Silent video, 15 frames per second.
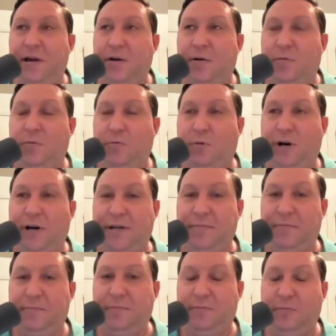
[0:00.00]

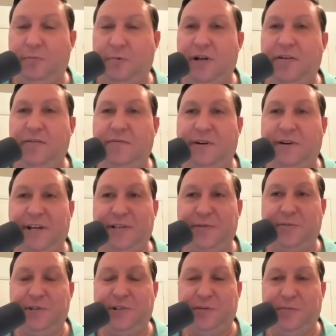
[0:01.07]
what advice
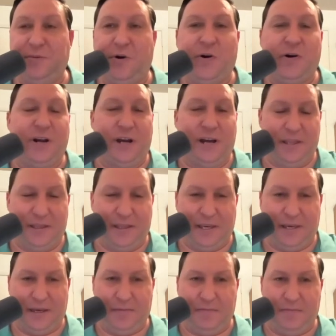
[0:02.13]
would you impart on
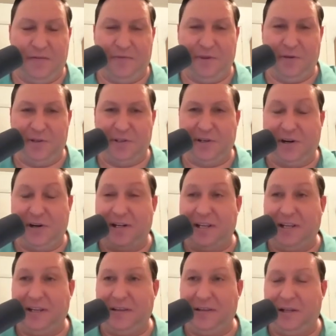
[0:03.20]
them if they were
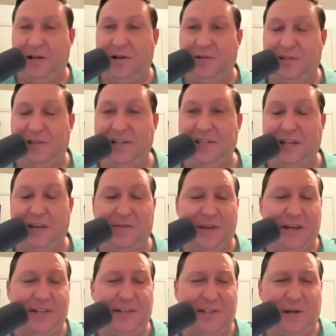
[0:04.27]
starting? It's like say if you
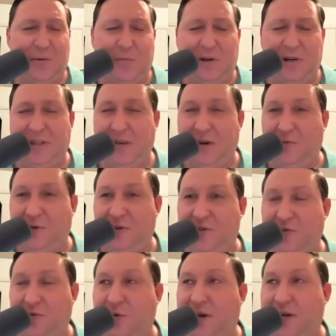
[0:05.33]
had someone that was
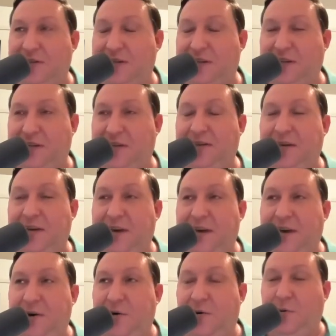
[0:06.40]
directing
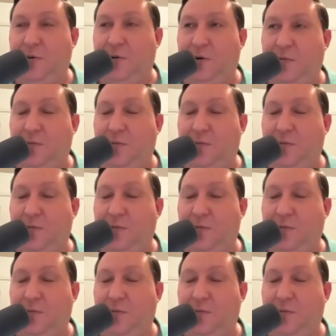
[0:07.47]
or